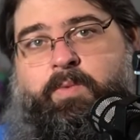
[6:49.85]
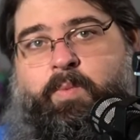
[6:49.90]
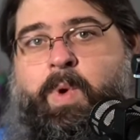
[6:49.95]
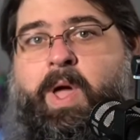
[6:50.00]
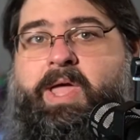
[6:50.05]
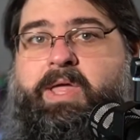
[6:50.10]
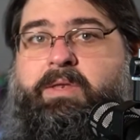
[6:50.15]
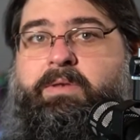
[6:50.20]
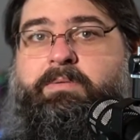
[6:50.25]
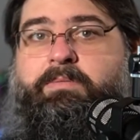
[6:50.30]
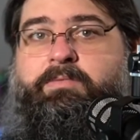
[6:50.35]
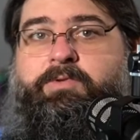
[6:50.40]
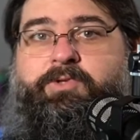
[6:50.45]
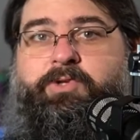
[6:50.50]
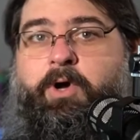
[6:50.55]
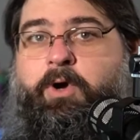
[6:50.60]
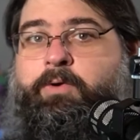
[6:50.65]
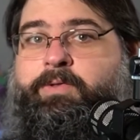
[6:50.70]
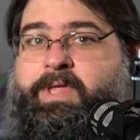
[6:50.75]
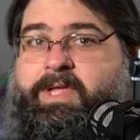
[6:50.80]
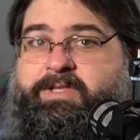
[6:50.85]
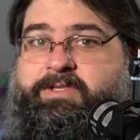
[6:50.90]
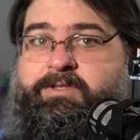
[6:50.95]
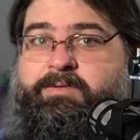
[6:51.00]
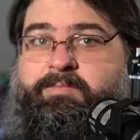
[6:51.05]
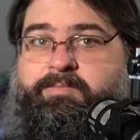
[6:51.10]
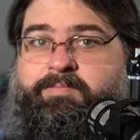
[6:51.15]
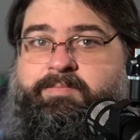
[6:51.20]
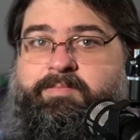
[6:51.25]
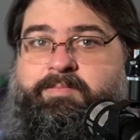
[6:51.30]
white, so
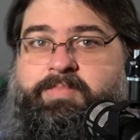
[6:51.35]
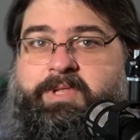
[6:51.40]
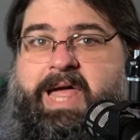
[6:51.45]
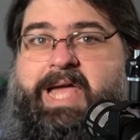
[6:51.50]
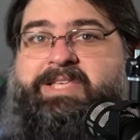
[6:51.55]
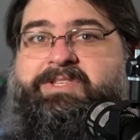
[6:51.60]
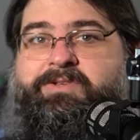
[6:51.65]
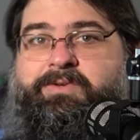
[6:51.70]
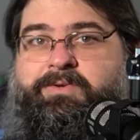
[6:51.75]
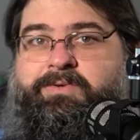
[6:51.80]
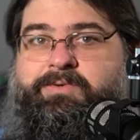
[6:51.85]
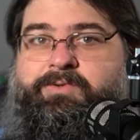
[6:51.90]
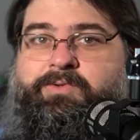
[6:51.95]
that's plaster.